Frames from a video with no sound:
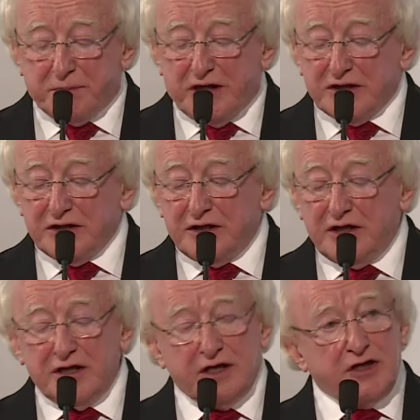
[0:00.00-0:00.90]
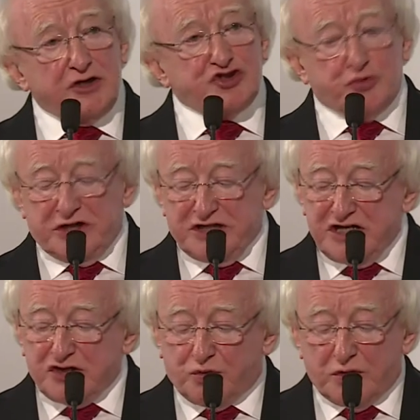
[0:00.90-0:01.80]
aspire to an
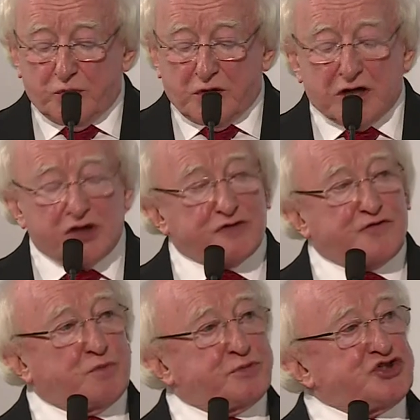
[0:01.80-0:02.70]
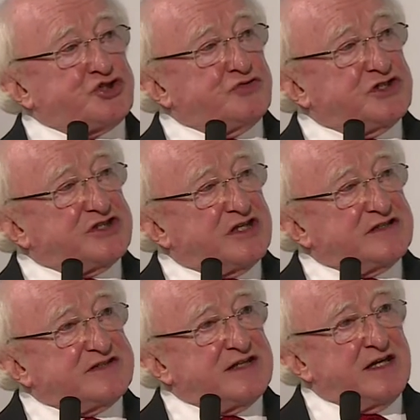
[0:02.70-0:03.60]
equal world of
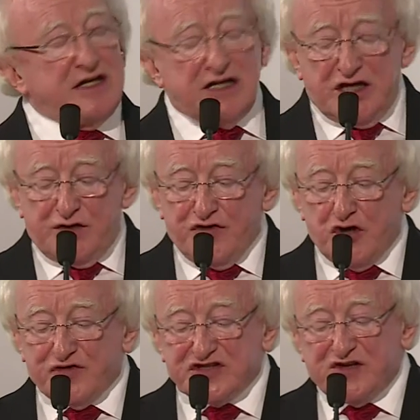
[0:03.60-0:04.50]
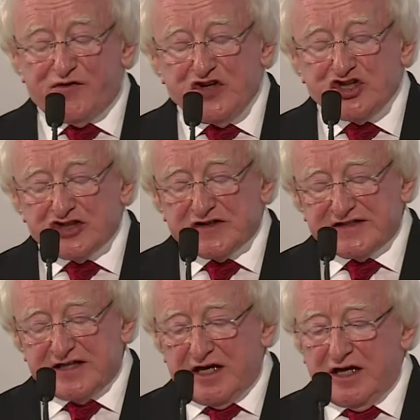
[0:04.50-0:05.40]
opportunities, even of
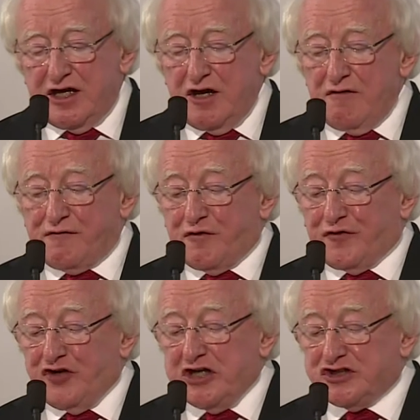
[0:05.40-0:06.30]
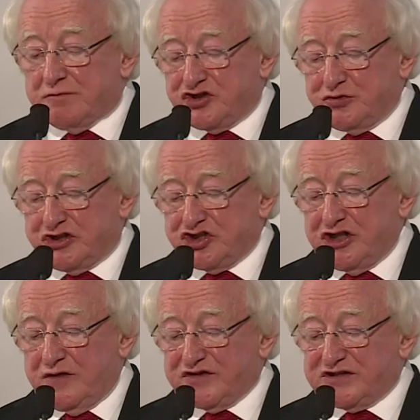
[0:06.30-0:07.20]
sufficiency, for freedom to
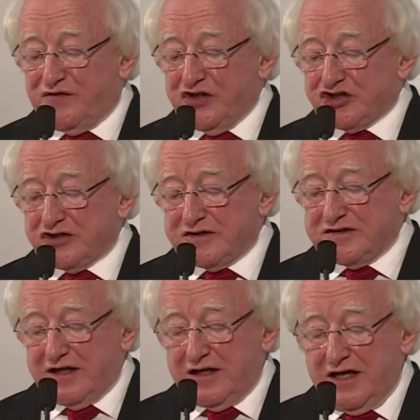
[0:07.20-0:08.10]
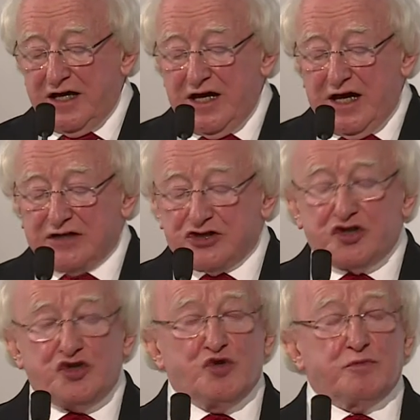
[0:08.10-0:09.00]
achieve sufficiency, and a
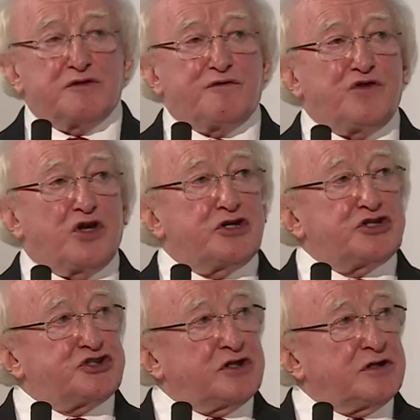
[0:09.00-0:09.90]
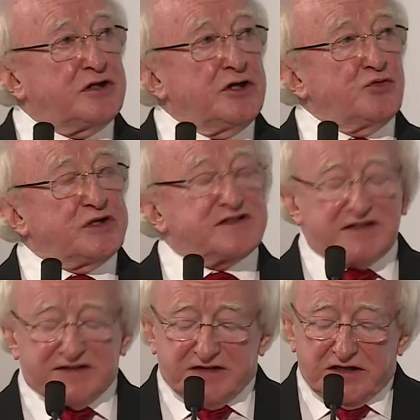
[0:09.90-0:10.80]
human flourishing with
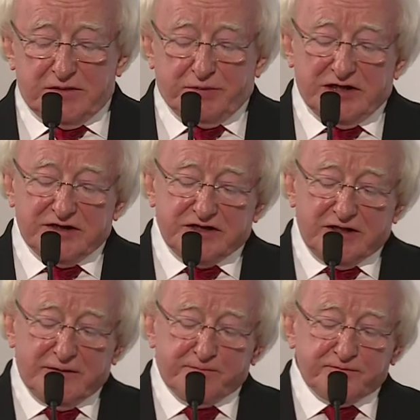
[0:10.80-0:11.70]
sustainability.